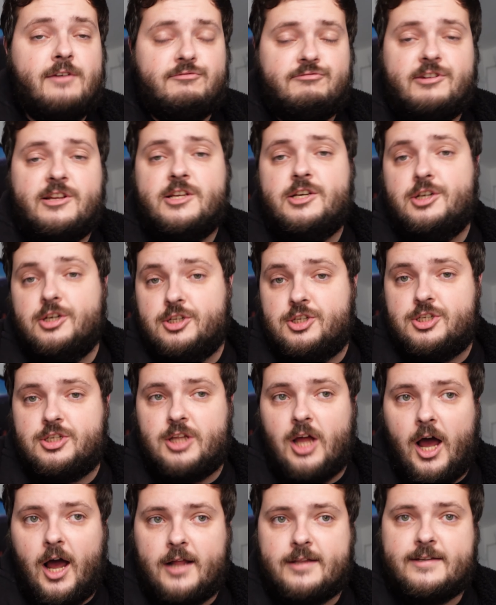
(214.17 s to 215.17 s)
really good
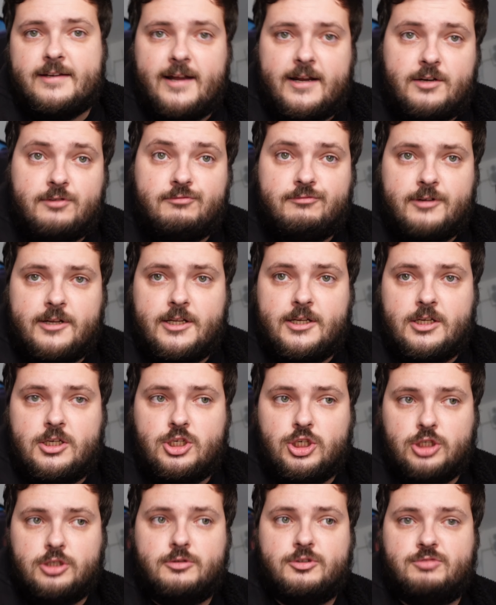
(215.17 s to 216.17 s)
start and had a really
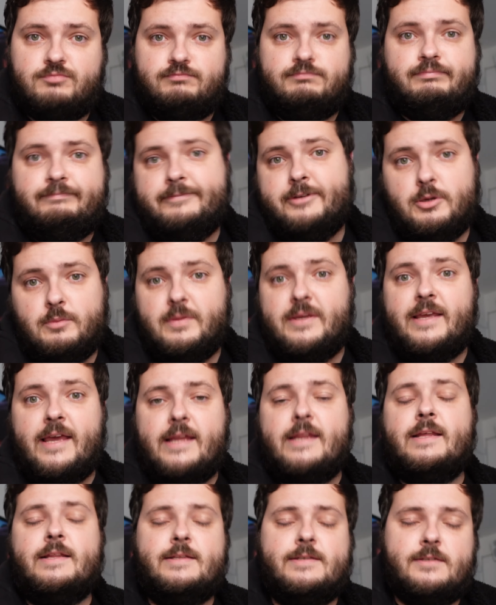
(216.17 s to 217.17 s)
good
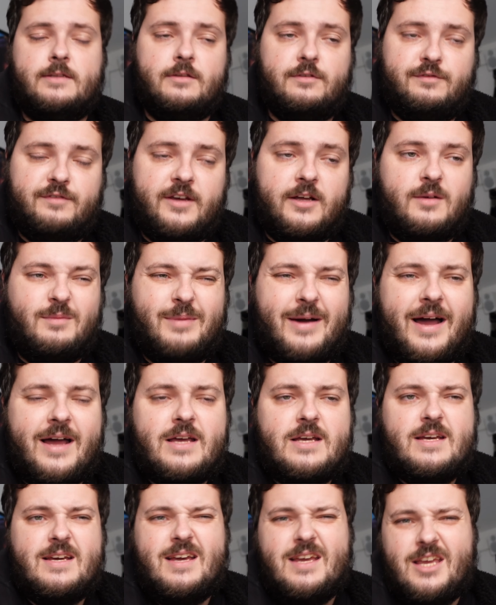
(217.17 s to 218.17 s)
beginnings to the film, but
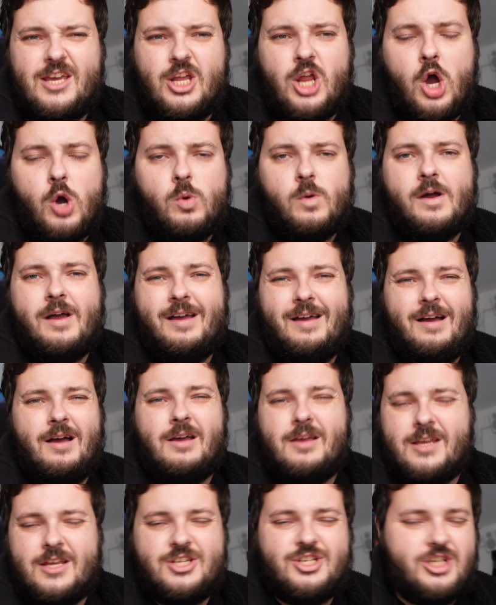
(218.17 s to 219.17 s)

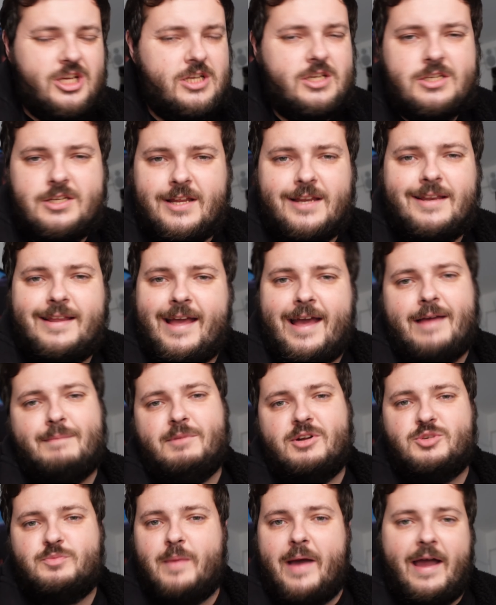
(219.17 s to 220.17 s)
it just didn't get
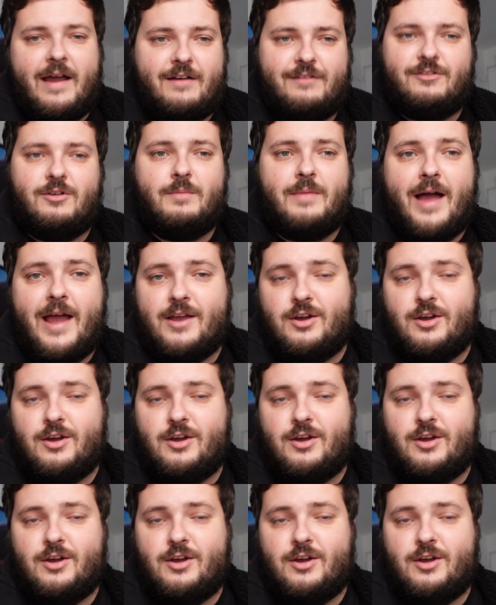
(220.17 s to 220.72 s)
much better from that.